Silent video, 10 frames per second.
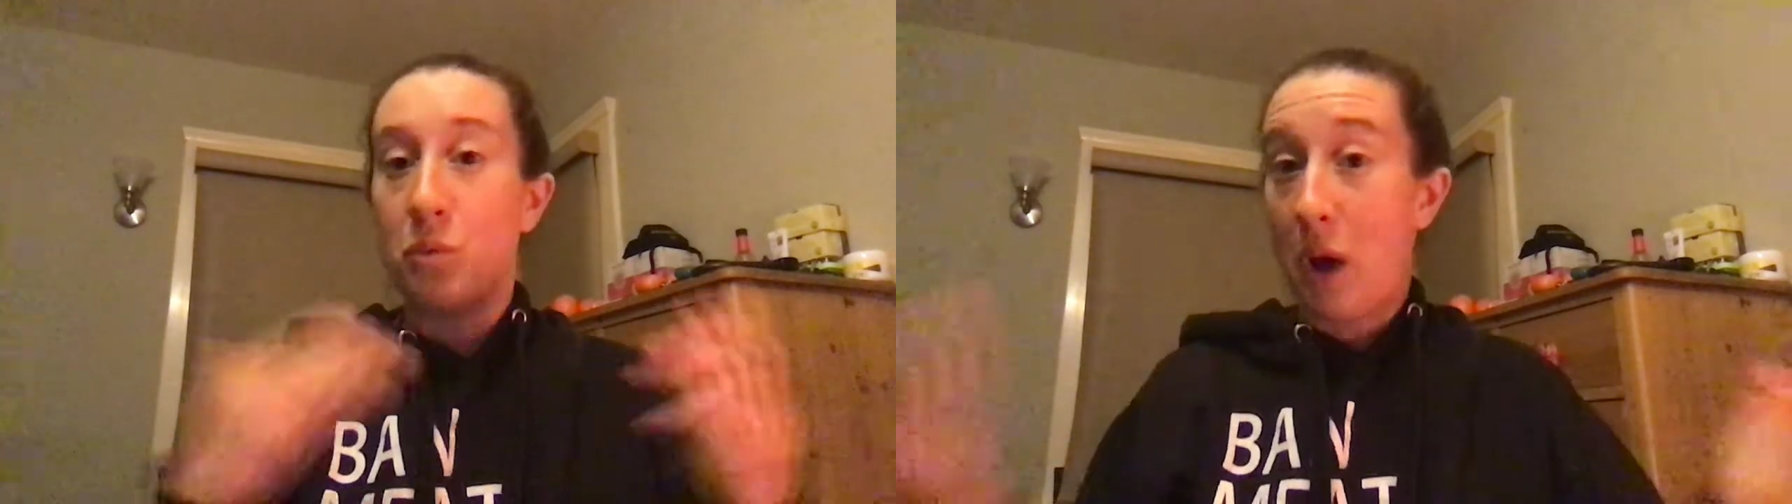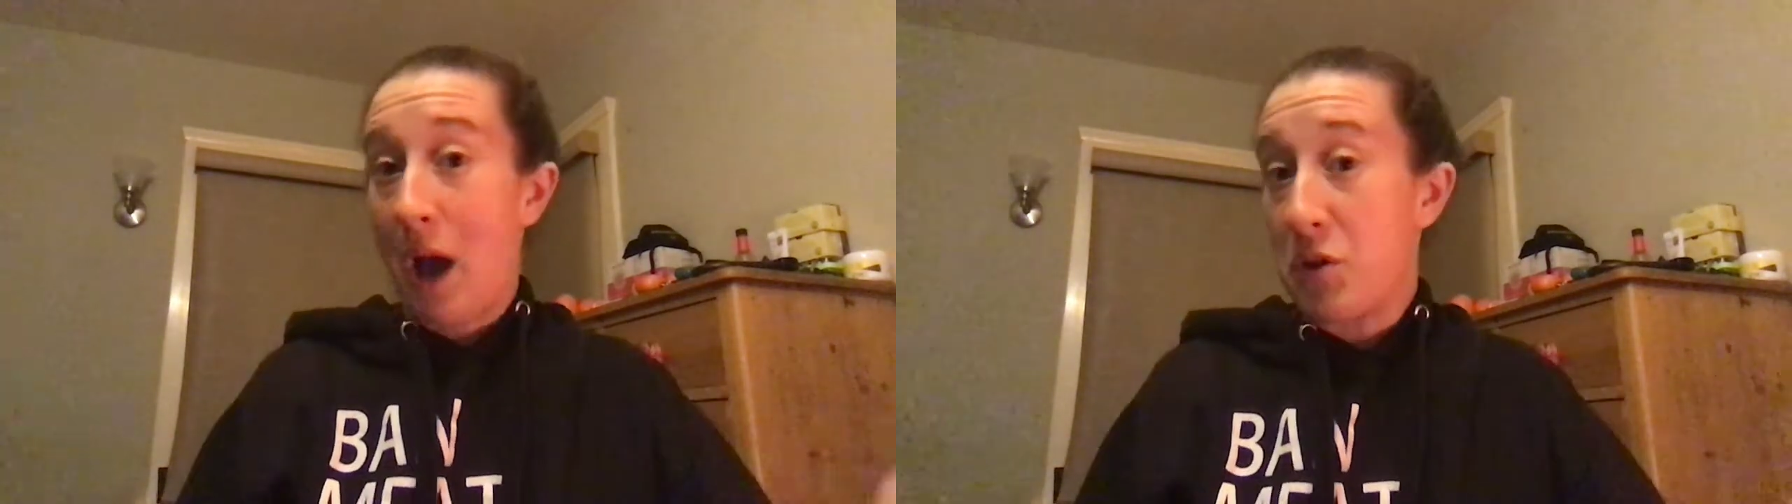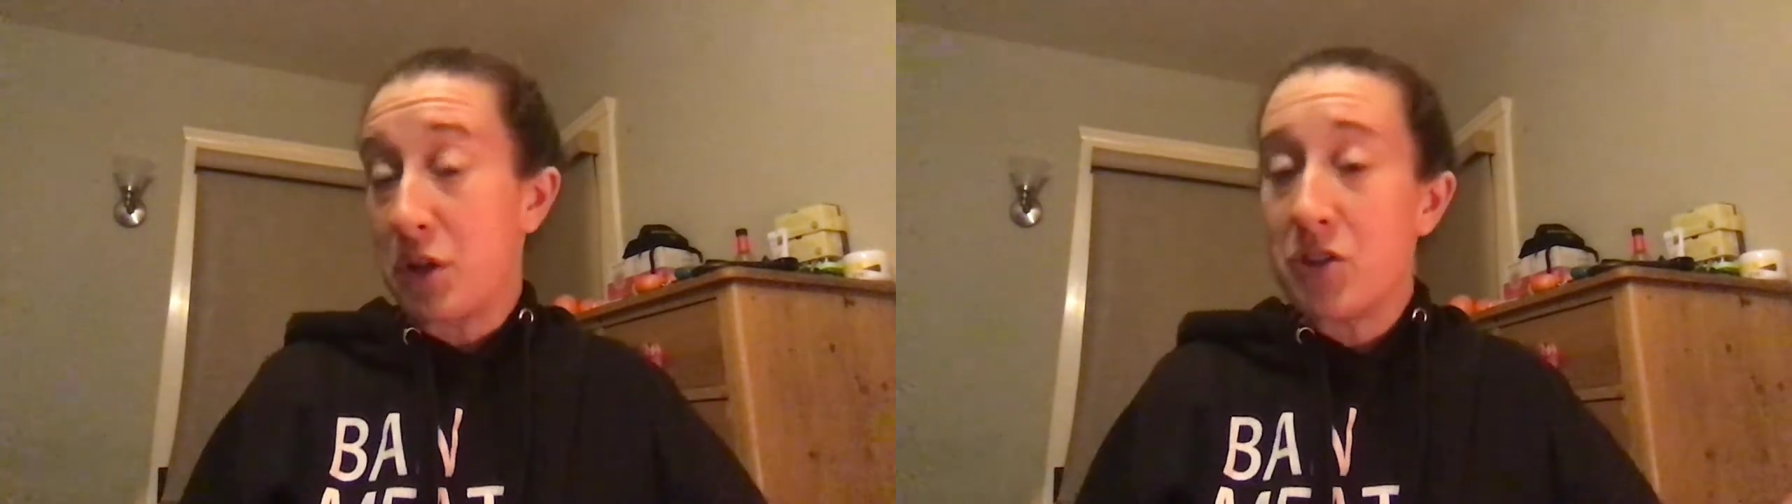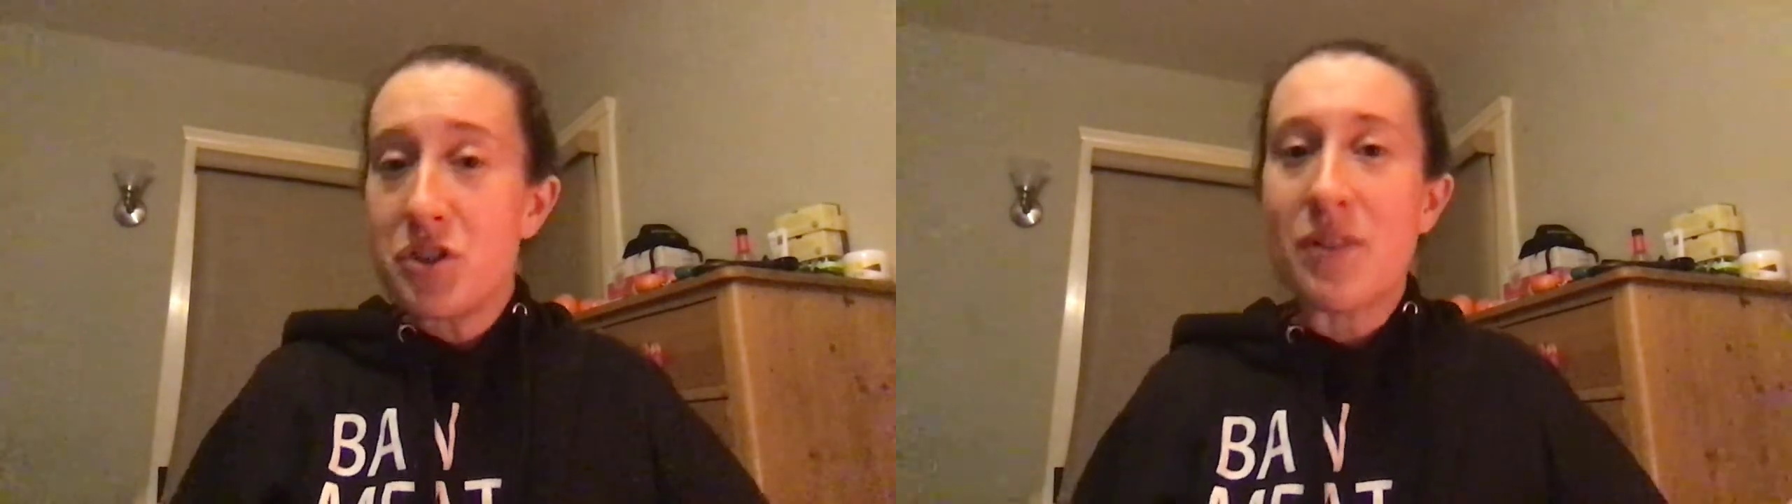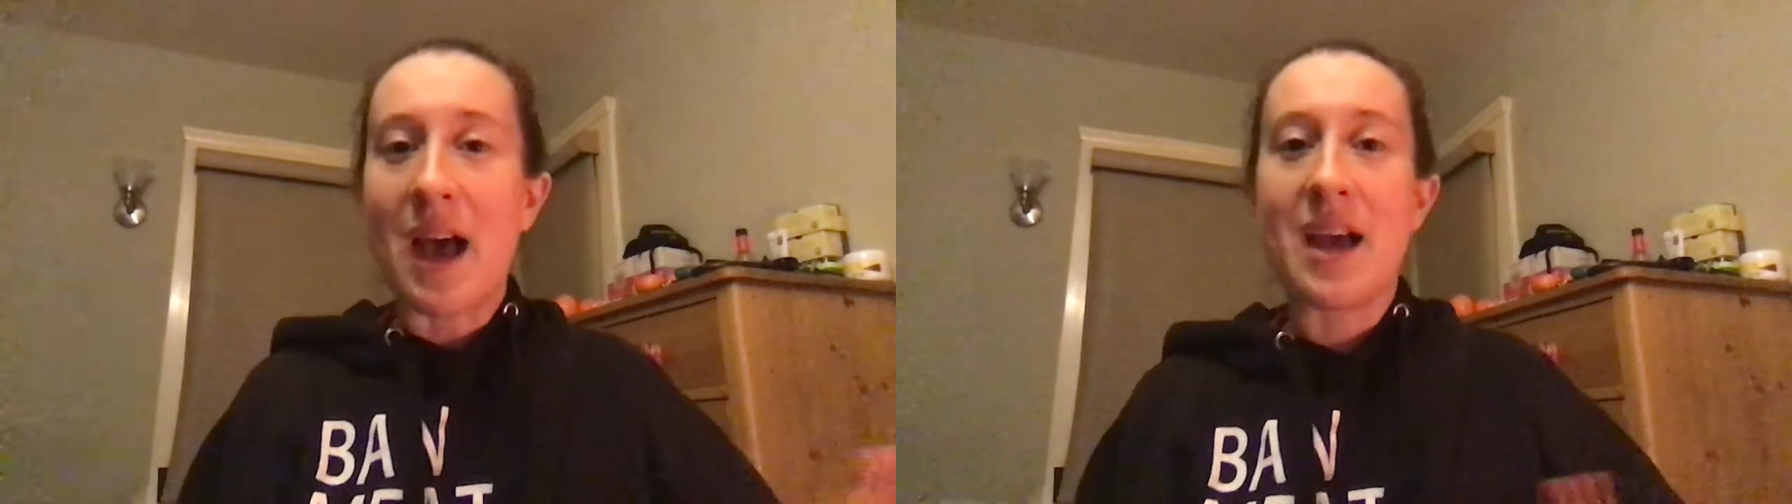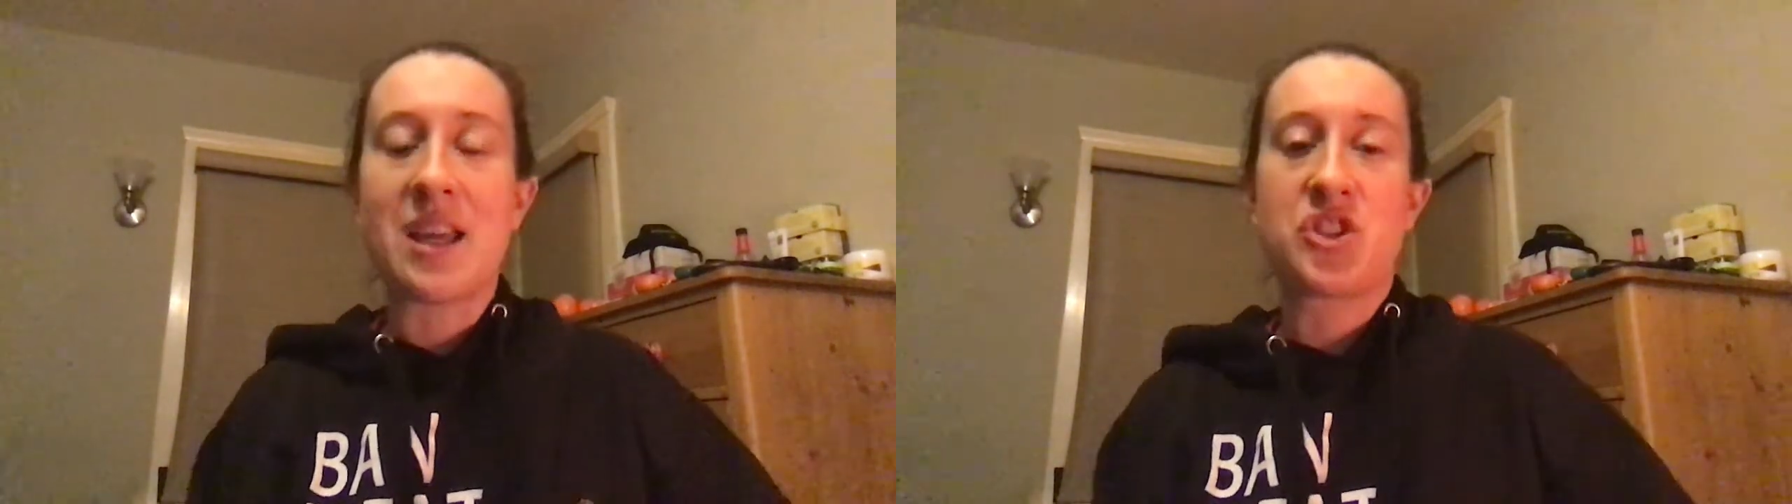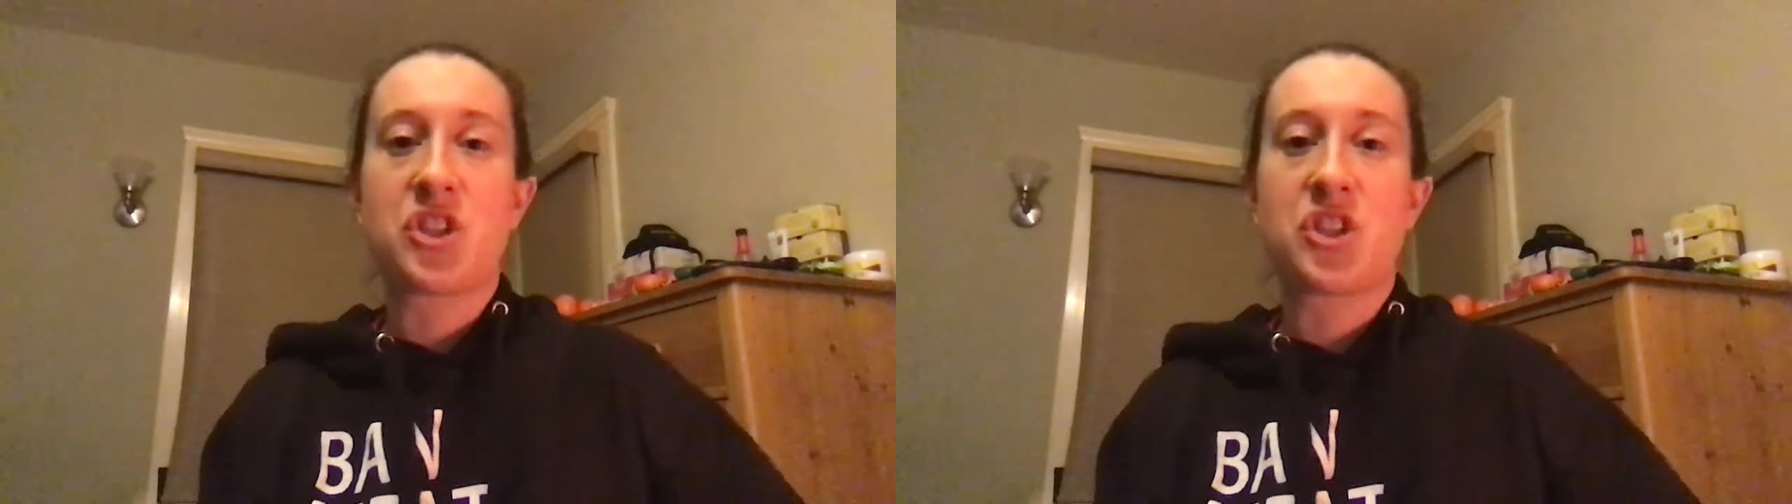how you can do that is